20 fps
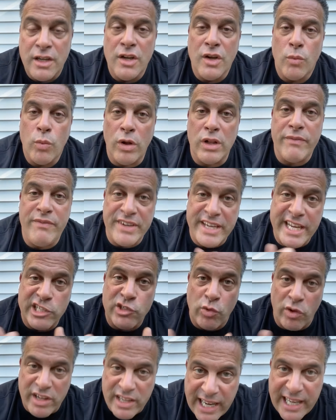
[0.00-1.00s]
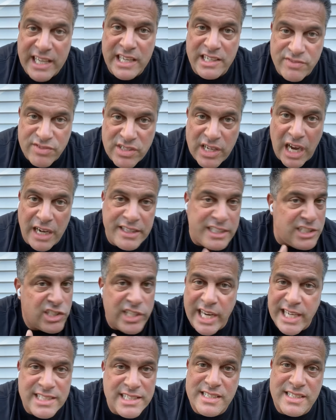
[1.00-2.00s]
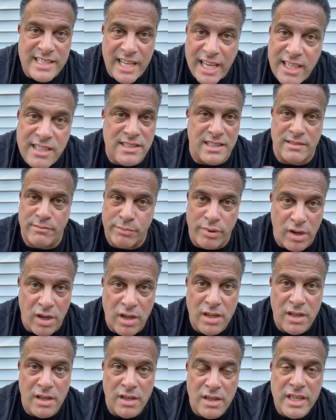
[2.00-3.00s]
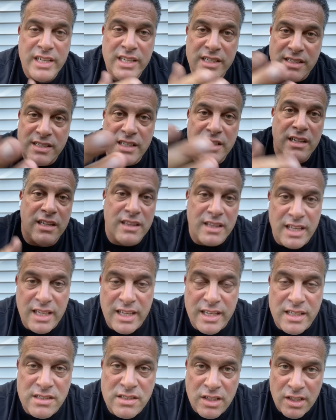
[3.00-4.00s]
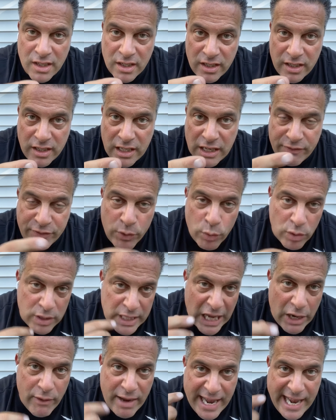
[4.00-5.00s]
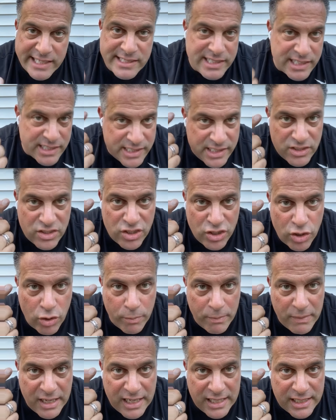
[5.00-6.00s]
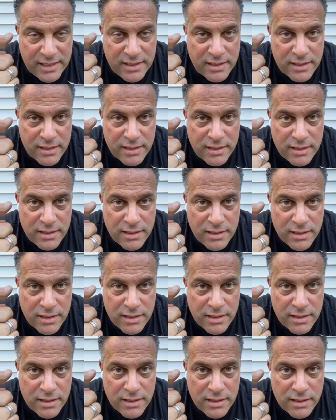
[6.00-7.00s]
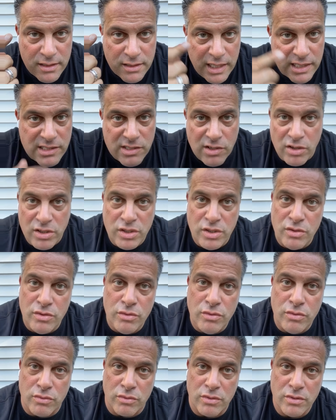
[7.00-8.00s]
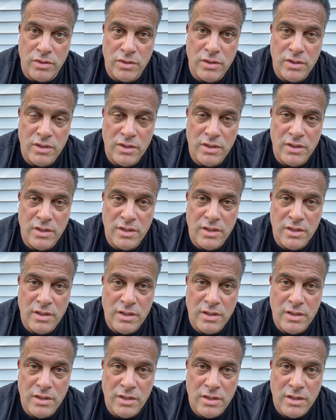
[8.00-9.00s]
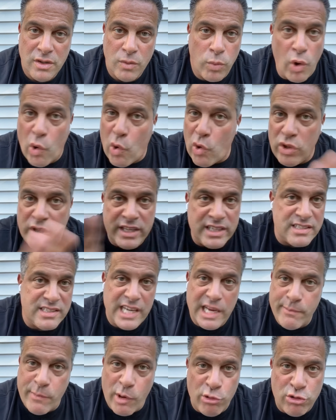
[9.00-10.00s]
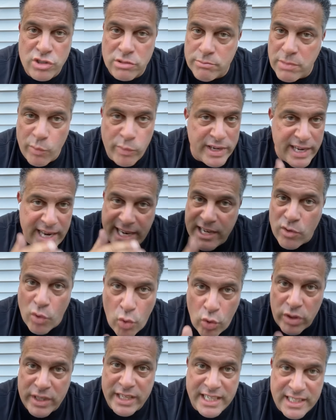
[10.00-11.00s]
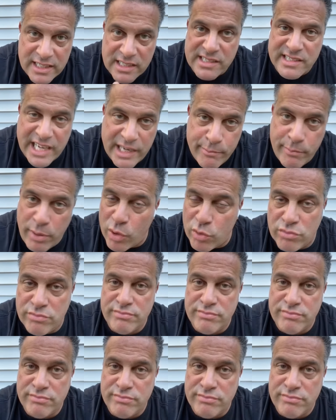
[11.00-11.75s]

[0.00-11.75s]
Well, if it gets you on the negative side, then change the station, bro. You see, the thing is, if you allow access into your mind, that's on you. We're all in the same ocean, but we ain't all in the same boat.